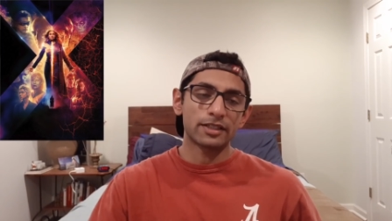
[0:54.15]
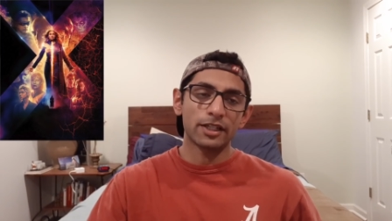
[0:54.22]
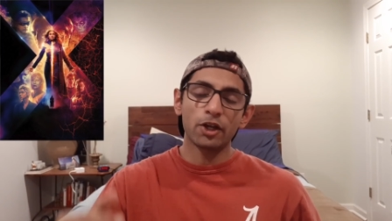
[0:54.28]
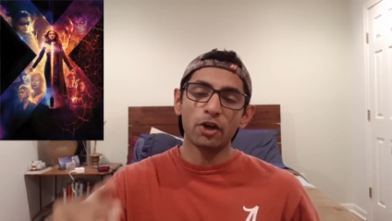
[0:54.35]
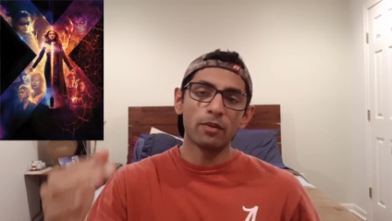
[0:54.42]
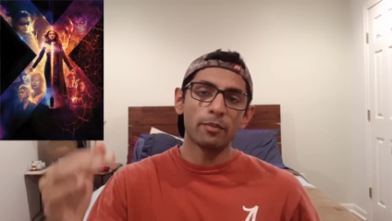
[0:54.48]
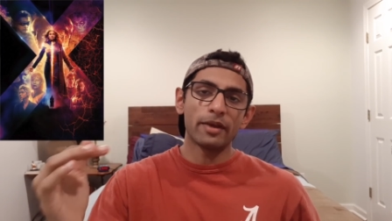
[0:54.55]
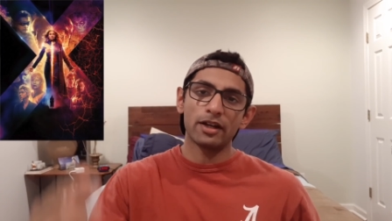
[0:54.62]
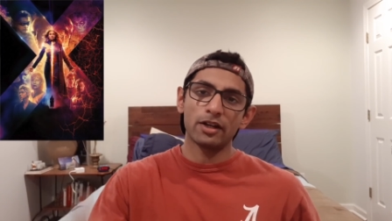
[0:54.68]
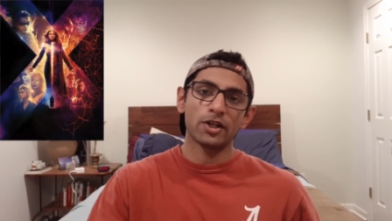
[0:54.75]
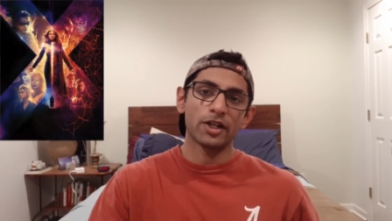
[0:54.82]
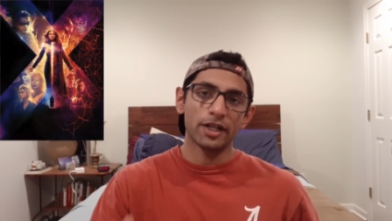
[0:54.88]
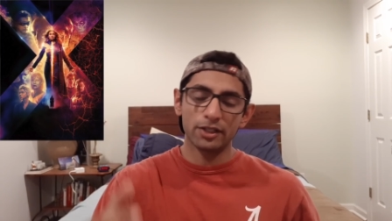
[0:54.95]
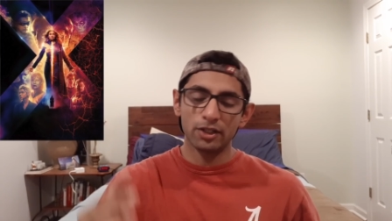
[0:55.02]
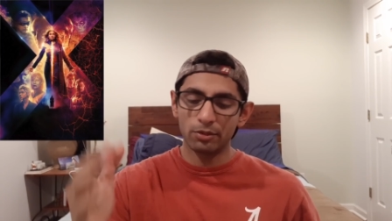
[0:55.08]
And go to
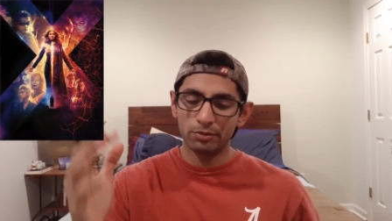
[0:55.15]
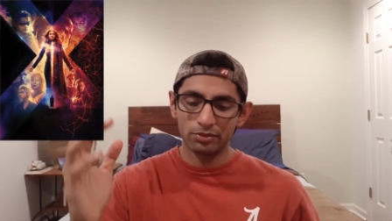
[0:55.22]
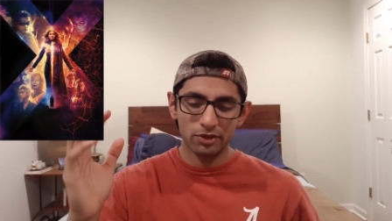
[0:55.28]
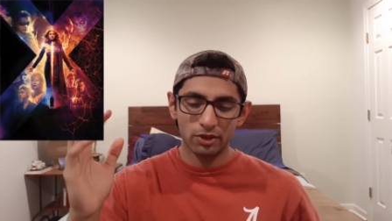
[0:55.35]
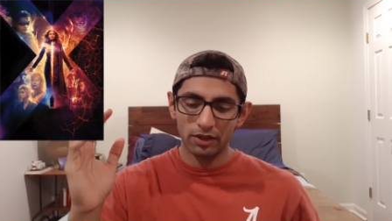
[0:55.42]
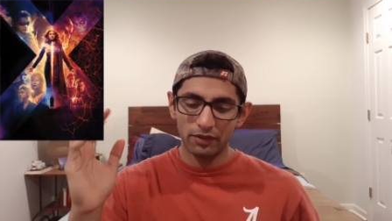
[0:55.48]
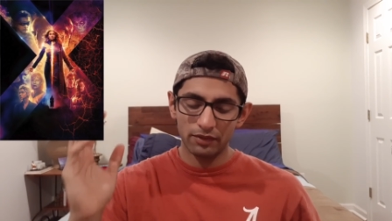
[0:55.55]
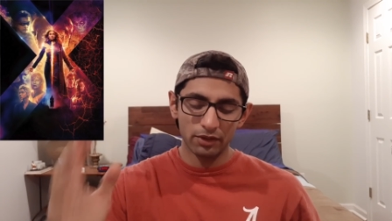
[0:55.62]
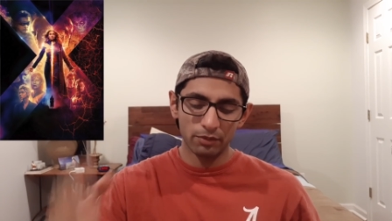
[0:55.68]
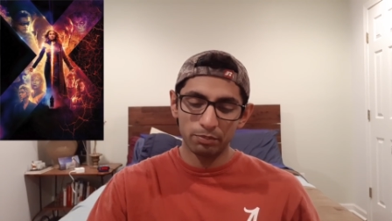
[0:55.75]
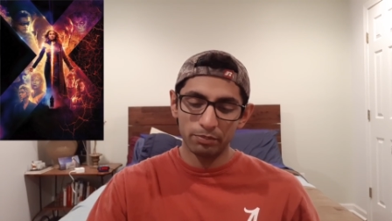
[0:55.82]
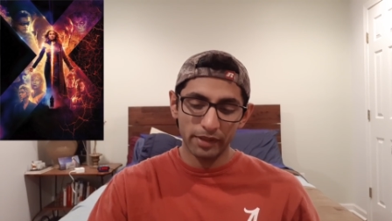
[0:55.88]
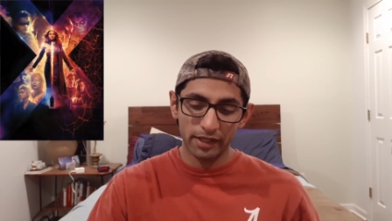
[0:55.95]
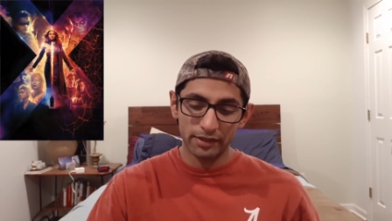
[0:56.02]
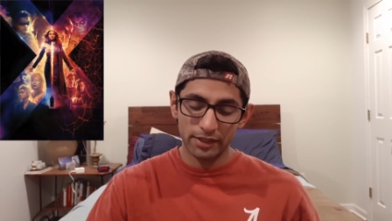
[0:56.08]
Metacritic. Don't don't even
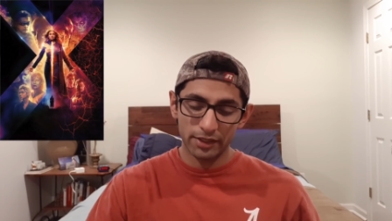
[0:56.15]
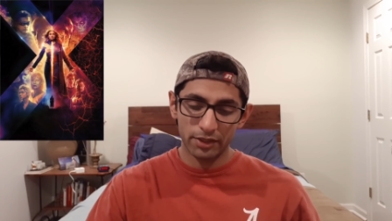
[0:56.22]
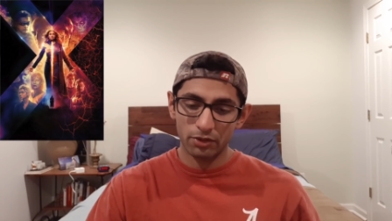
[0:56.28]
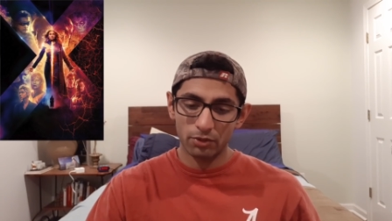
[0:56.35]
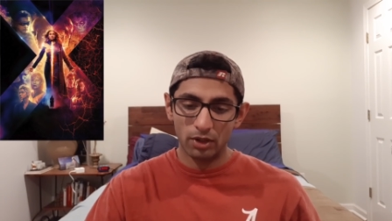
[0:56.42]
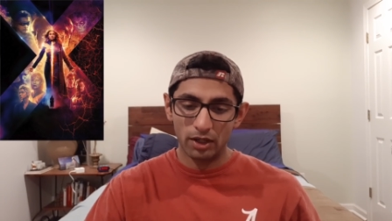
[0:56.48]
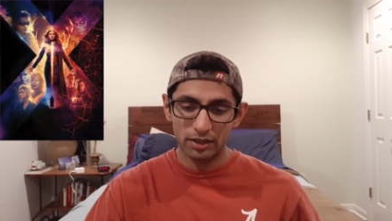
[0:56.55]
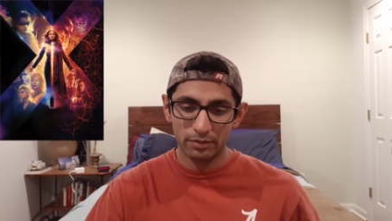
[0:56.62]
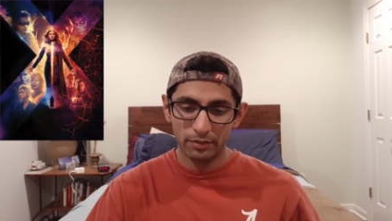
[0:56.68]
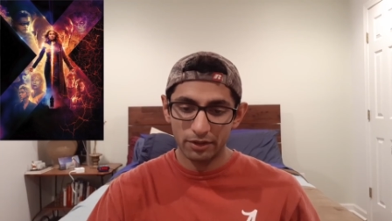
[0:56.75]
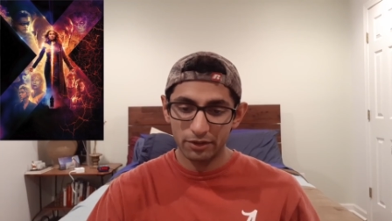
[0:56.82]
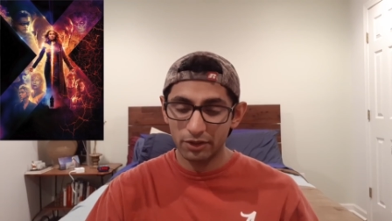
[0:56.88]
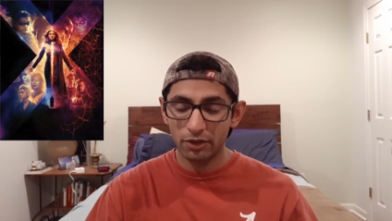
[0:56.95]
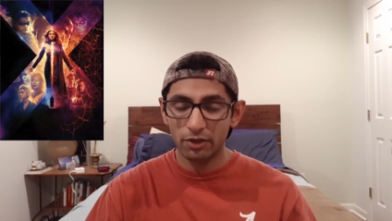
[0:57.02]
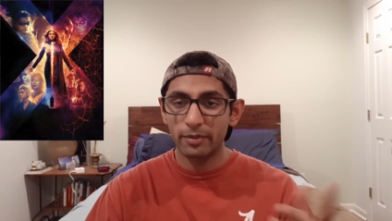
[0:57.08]
pay attention to Rotten
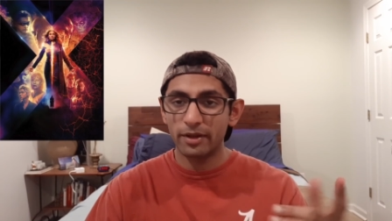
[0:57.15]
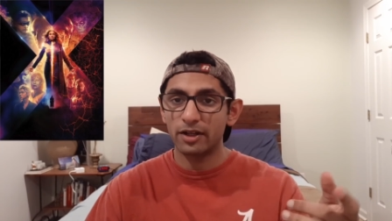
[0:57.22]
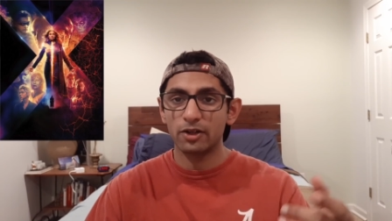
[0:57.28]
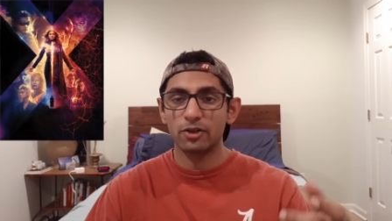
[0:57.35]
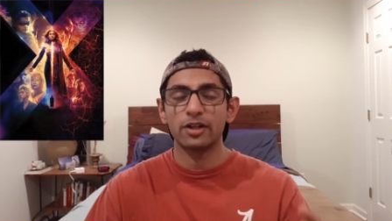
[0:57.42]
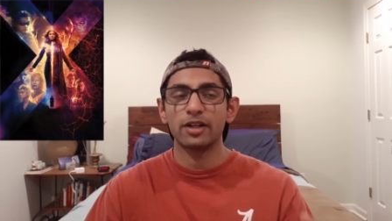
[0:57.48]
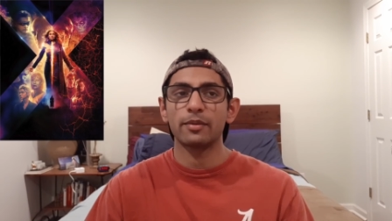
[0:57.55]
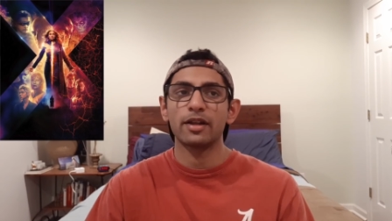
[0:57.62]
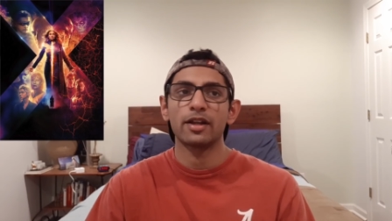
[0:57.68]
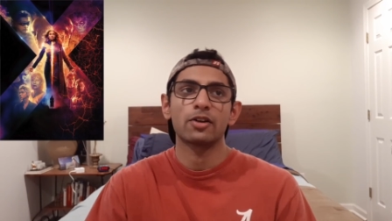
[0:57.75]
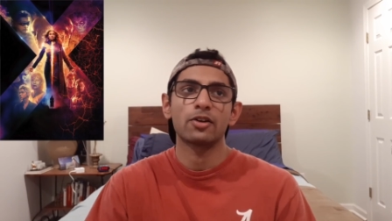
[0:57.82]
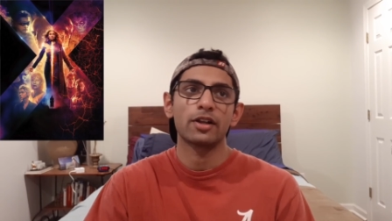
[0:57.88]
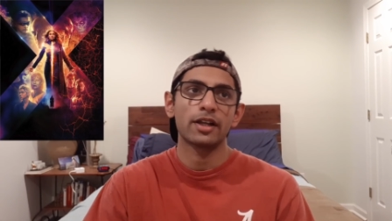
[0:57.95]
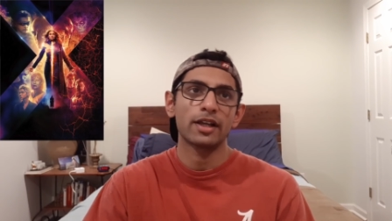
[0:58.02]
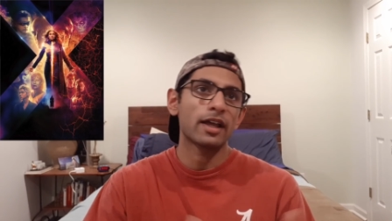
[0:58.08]
Tomatoes. Go to Metacritic.
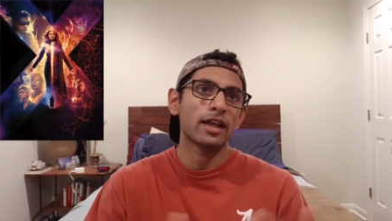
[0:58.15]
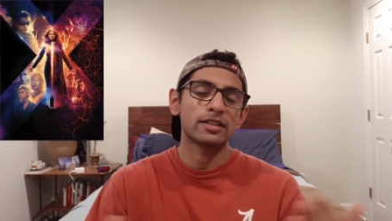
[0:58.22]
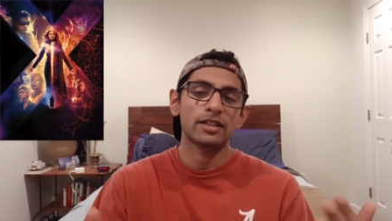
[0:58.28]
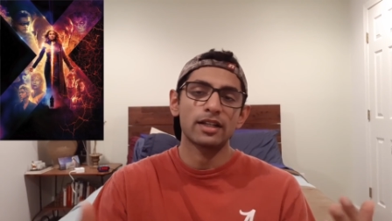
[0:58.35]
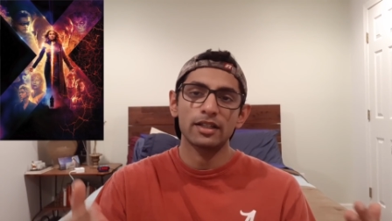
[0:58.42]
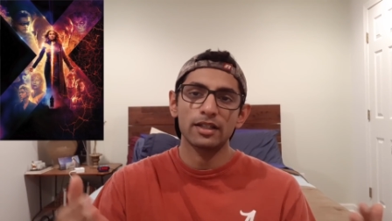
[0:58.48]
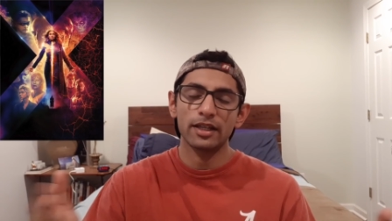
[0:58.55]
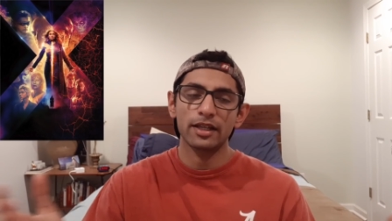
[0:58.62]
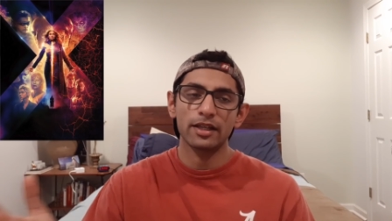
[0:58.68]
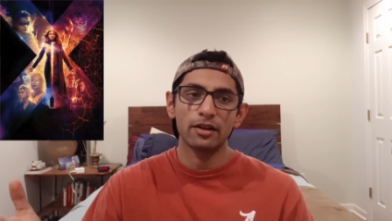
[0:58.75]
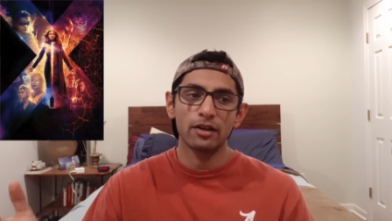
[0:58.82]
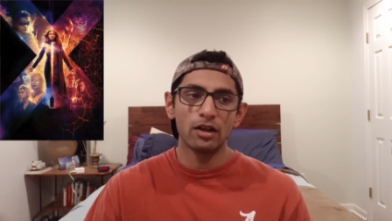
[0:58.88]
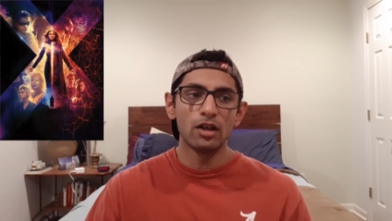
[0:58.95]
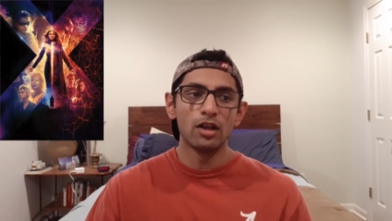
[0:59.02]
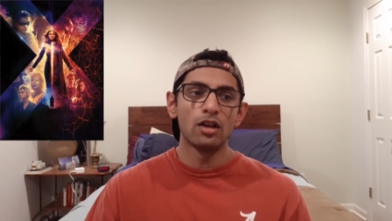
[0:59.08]
Metacritic has it at like a